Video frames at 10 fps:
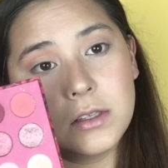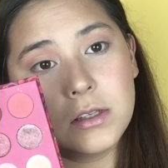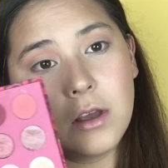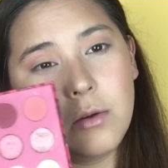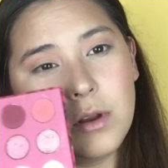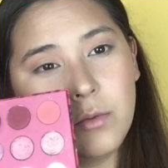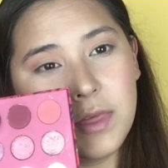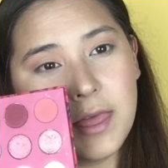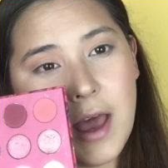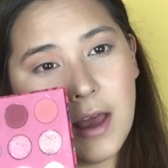let's go in
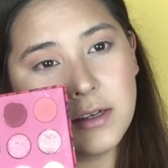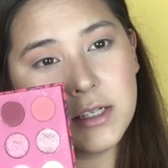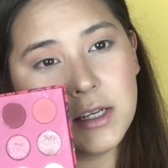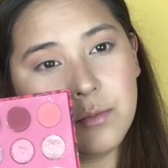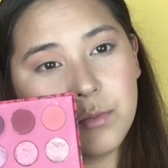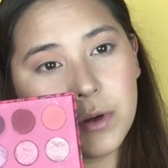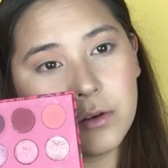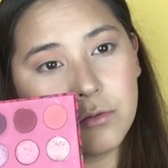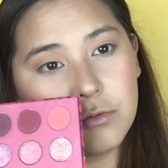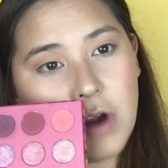with that deep
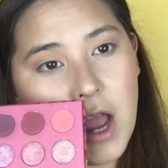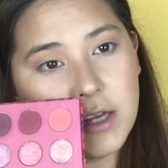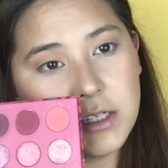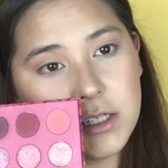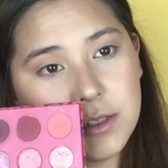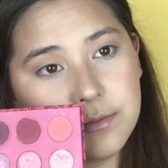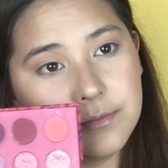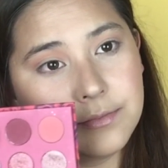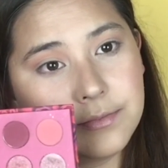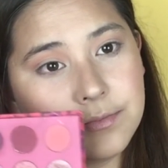red
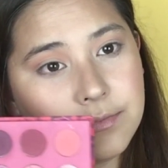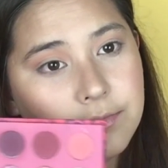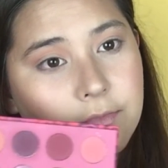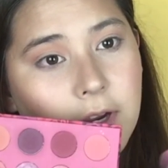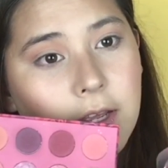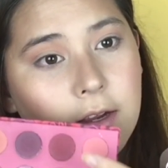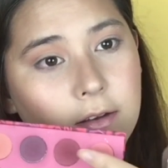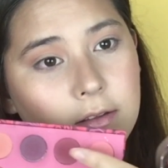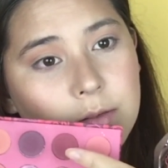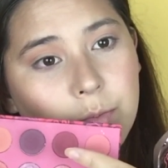right
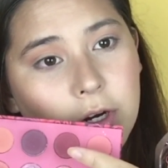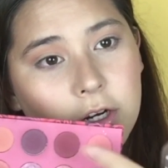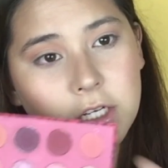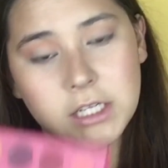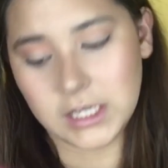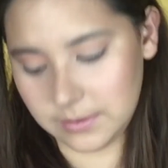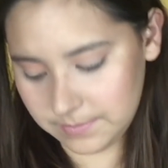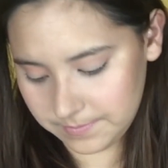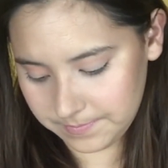here, this burgundy.